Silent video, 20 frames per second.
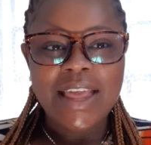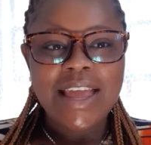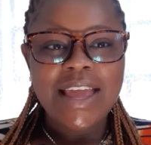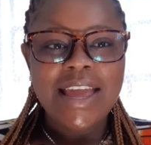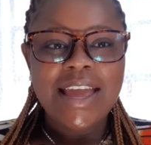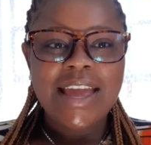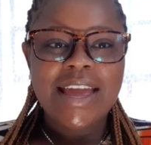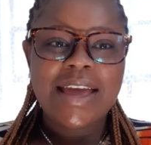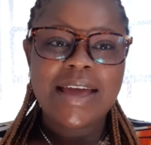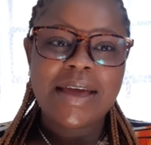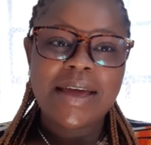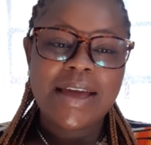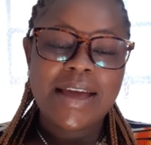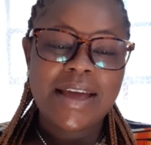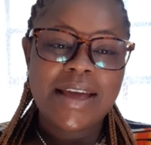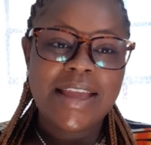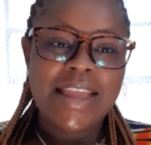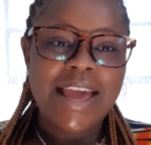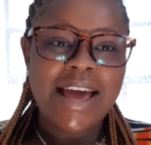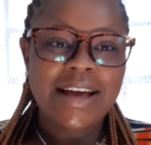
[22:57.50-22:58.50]

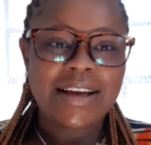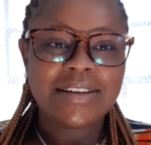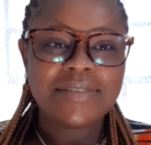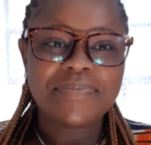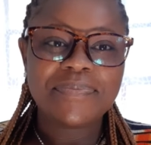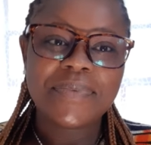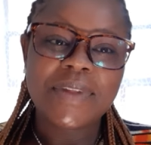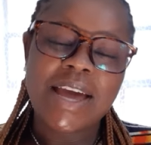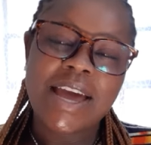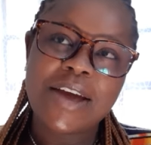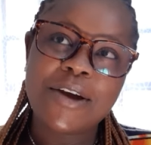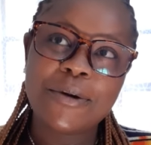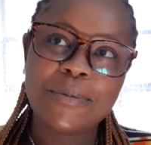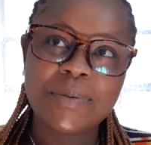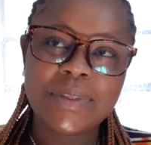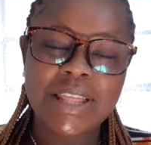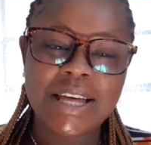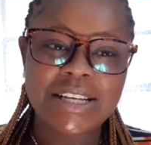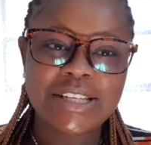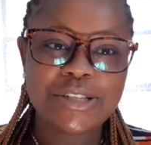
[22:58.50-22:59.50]
I
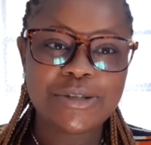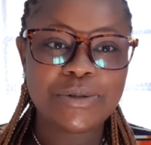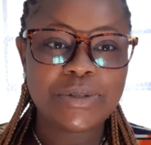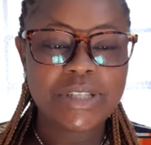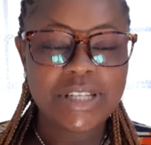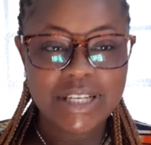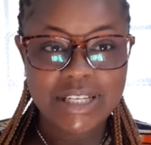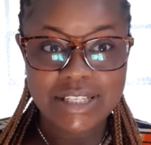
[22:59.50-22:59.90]
hope that you take